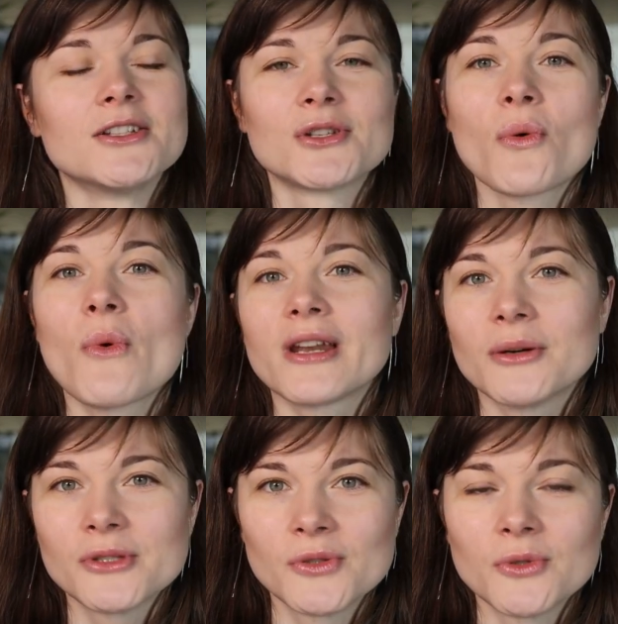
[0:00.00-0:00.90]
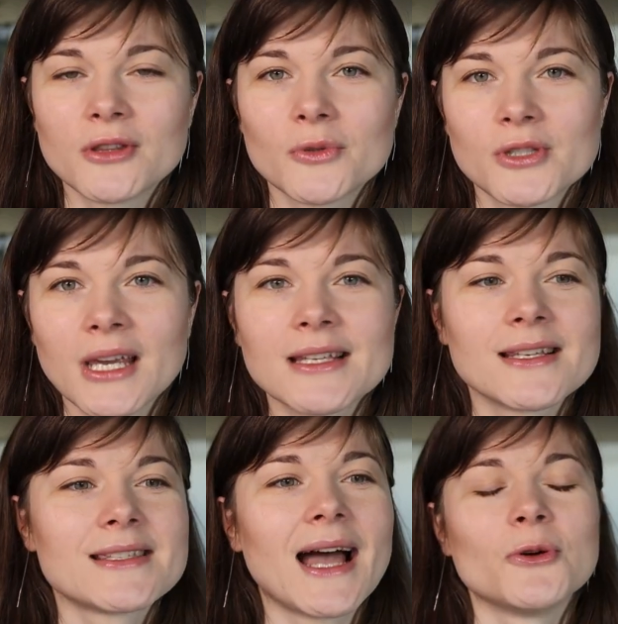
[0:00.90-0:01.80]
So what I was doing in those
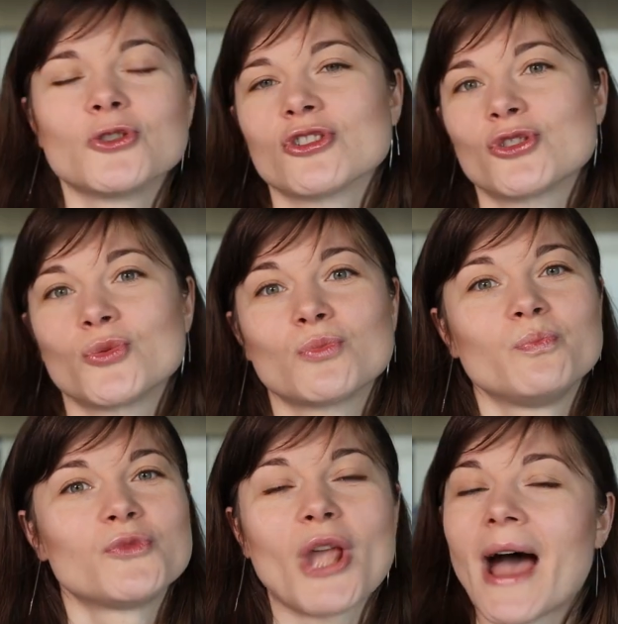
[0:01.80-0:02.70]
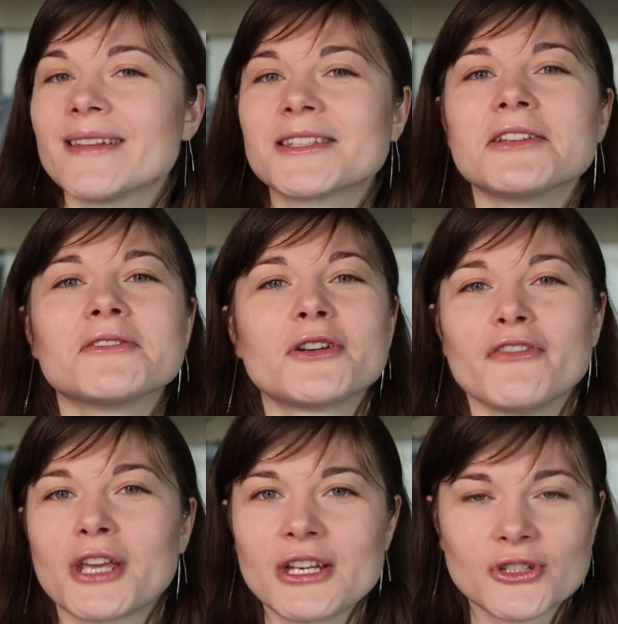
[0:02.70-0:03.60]
cases, I was just asking
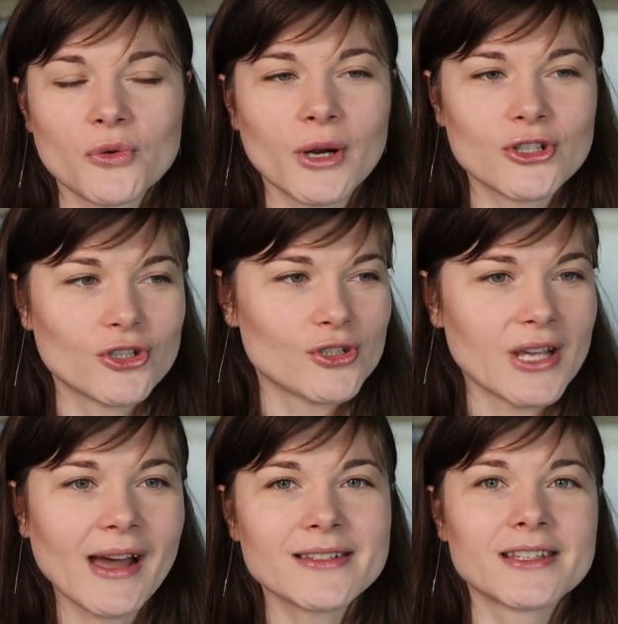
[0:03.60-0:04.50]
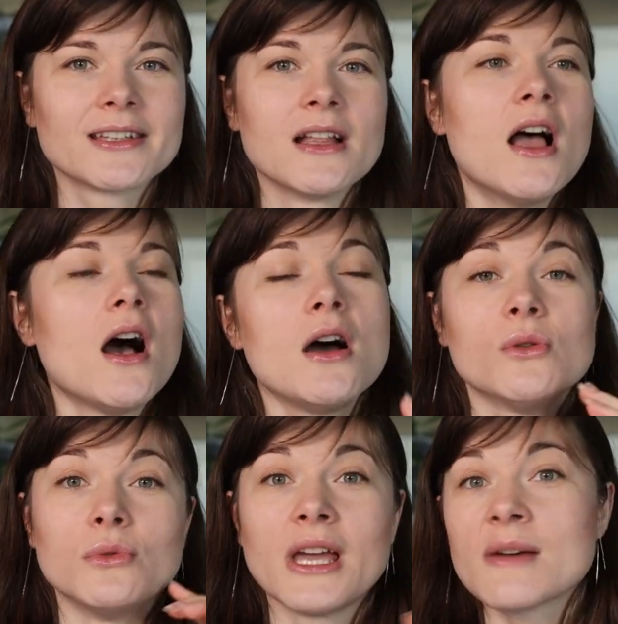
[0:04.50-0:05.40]
clarification questions, asking,
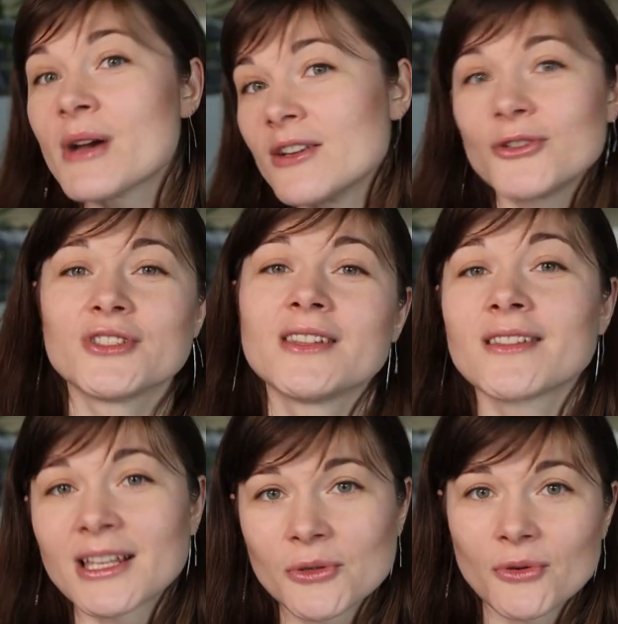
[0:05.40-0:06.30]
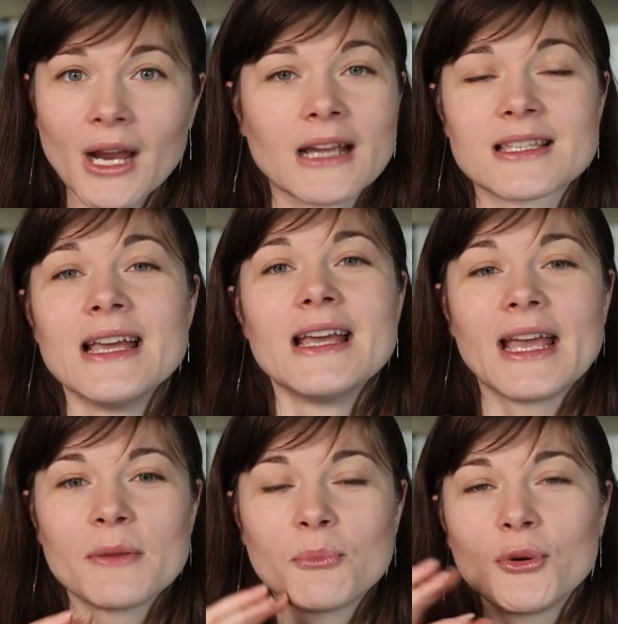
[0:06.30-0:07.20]
oh, am I understanding that correct?
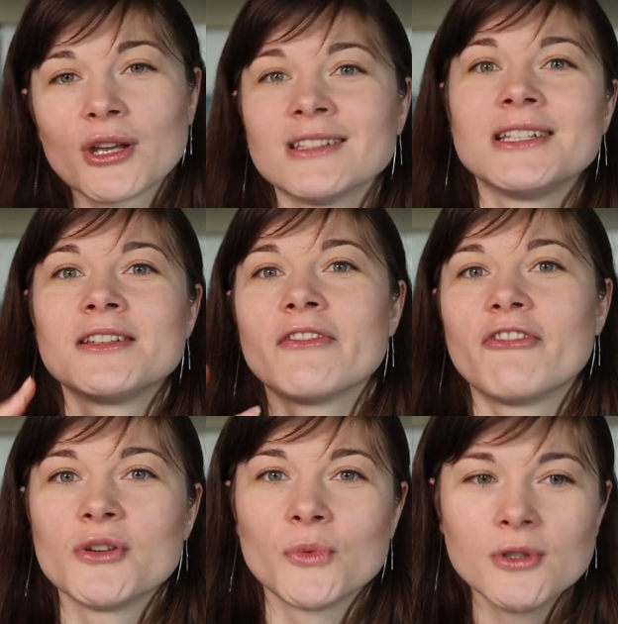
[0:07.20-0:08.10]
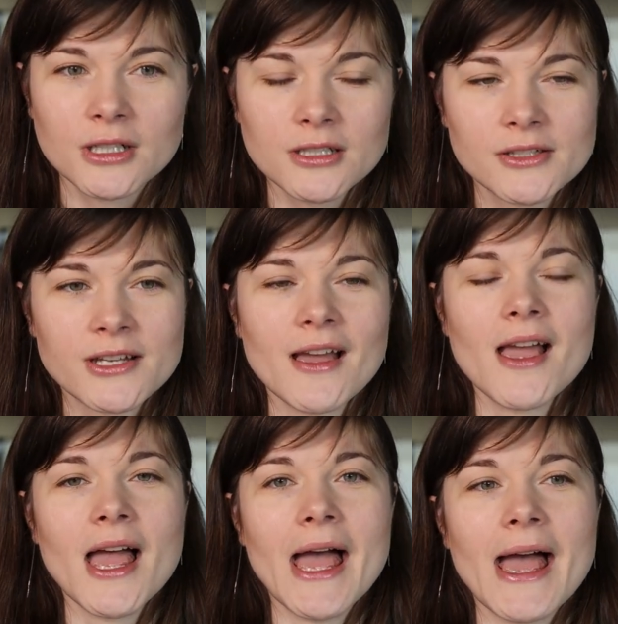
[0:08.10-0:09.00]
And putting in the different words
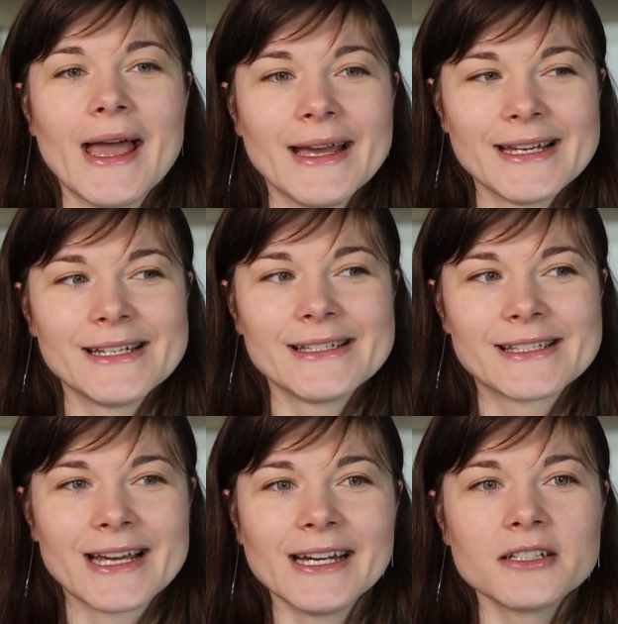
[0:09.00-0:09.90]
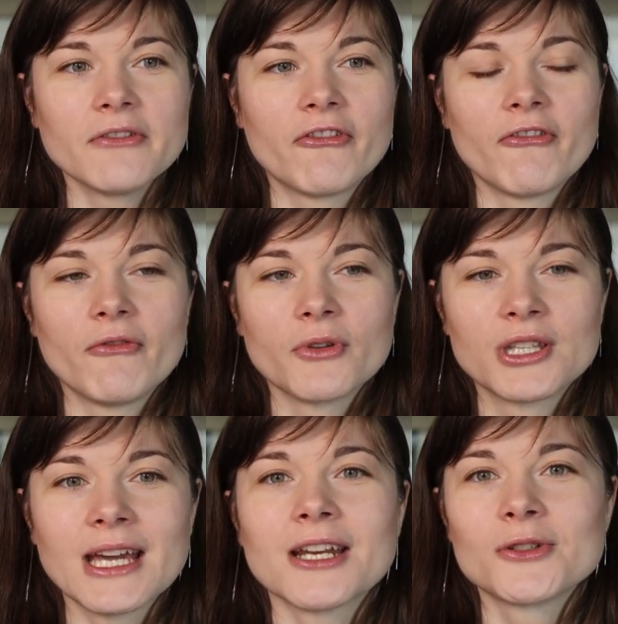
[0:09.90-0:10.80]
and kind of
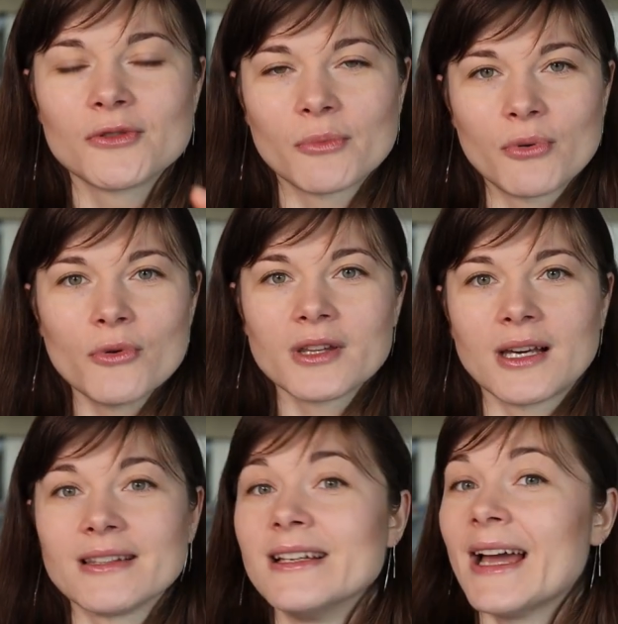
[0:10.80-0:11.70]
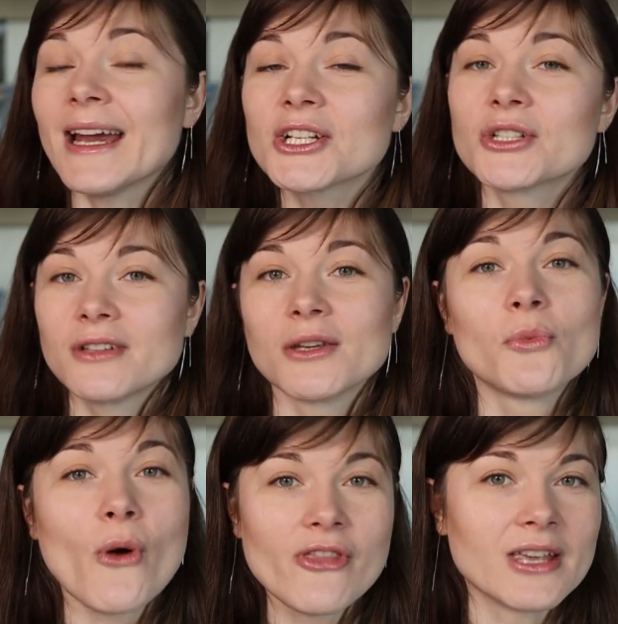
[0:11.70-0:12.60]
getting to the point that
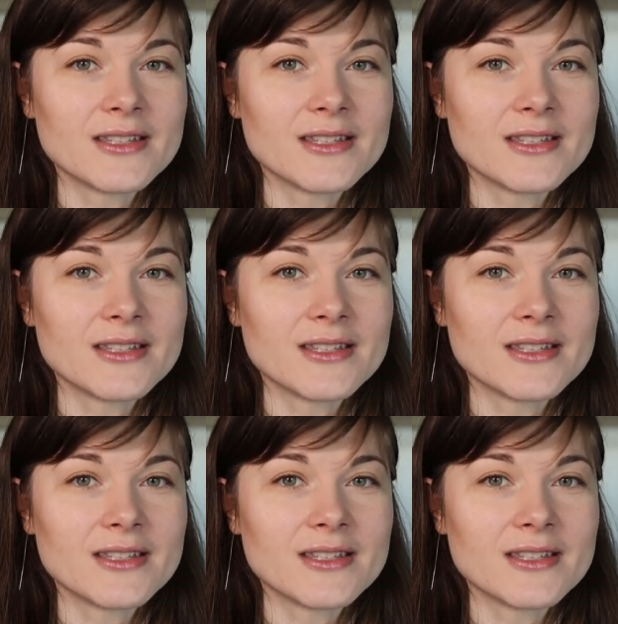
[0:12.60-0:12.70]
actually what they